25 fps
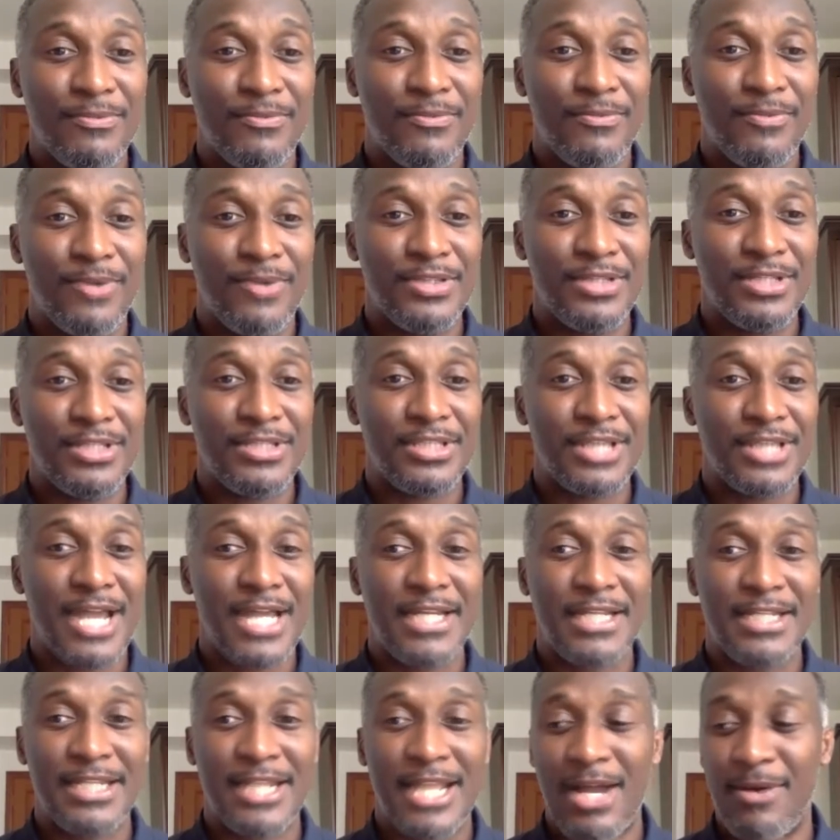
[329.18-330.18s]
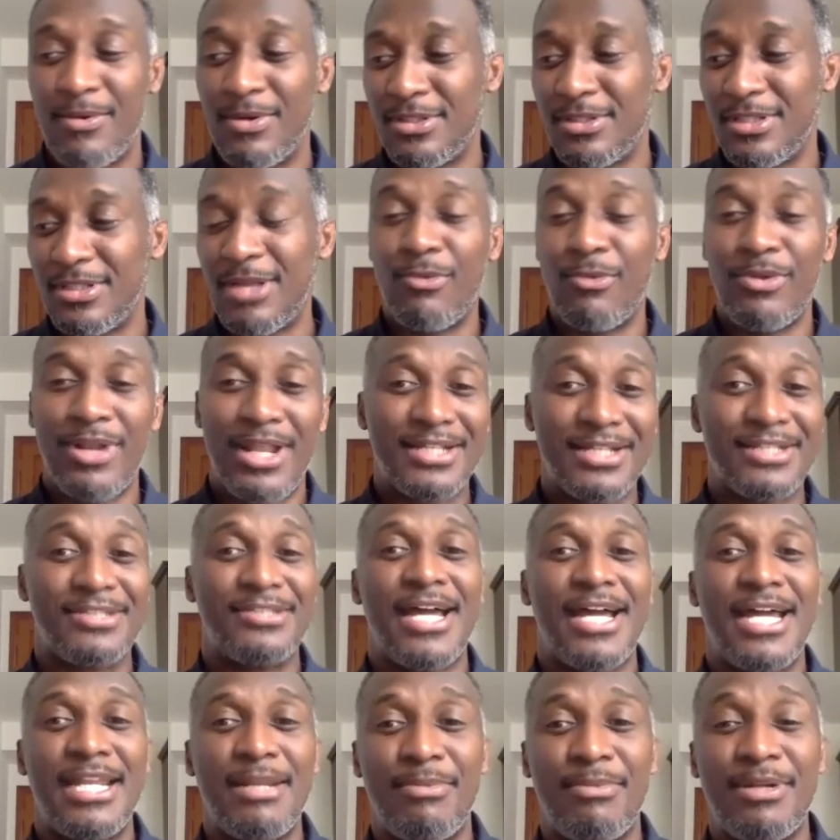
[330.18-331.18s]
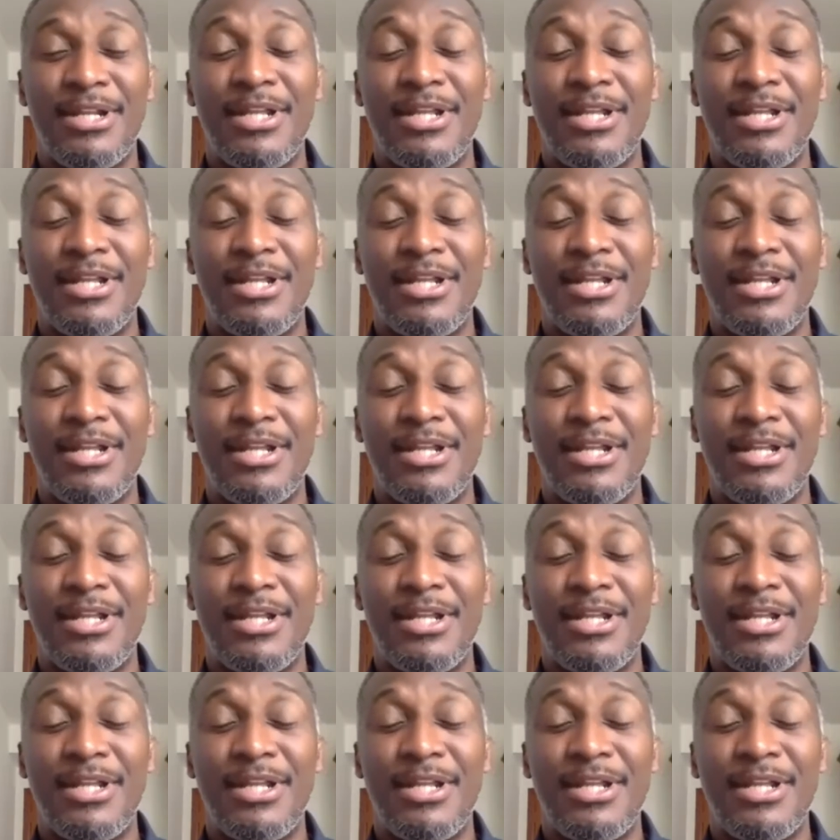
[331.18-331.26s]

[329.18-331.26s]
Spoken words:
What's exciting now is, not exciting,